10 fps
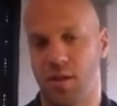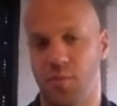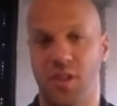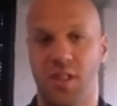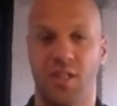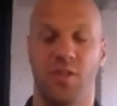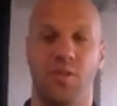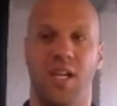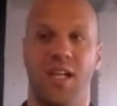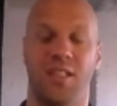because you
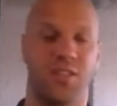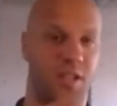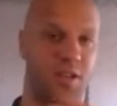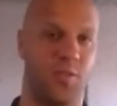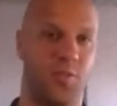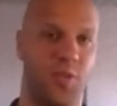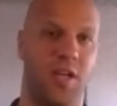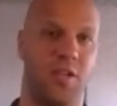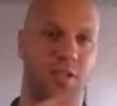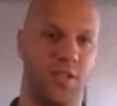got serious
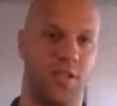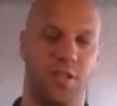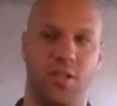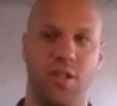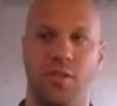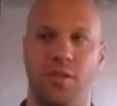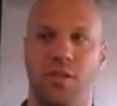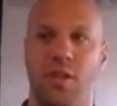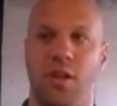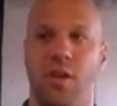buyers and serious
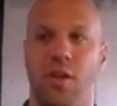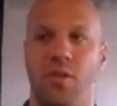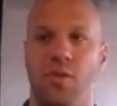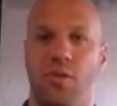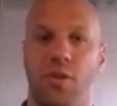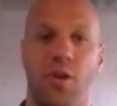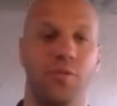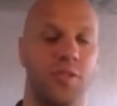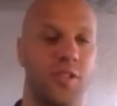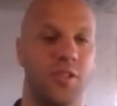sellers who are
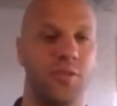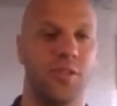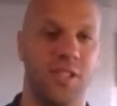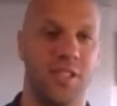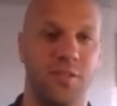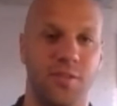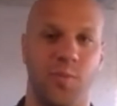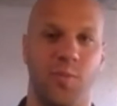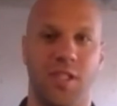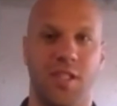only doing deals
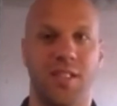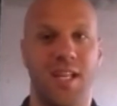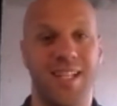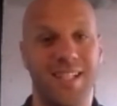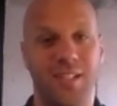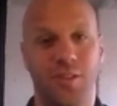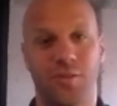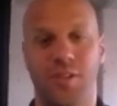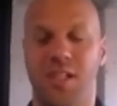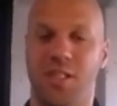because they need
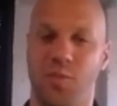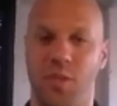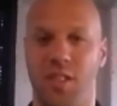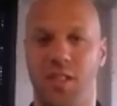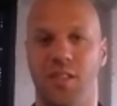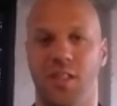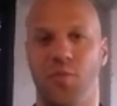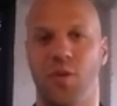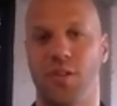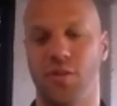to, not just because they
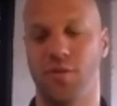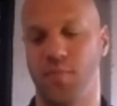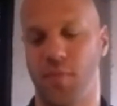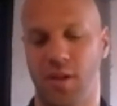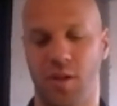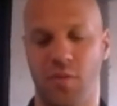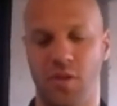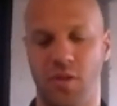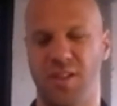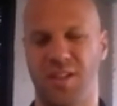want to.
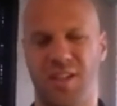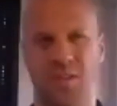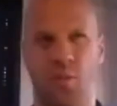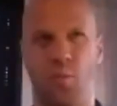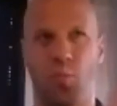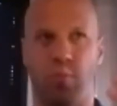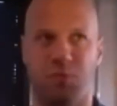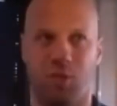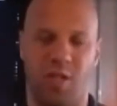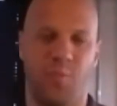Because in the
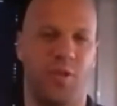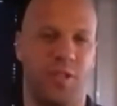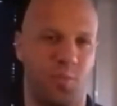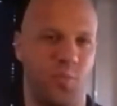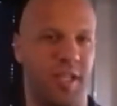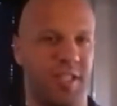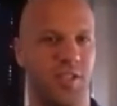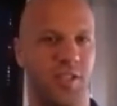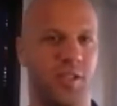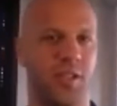summer it's
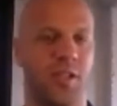busier,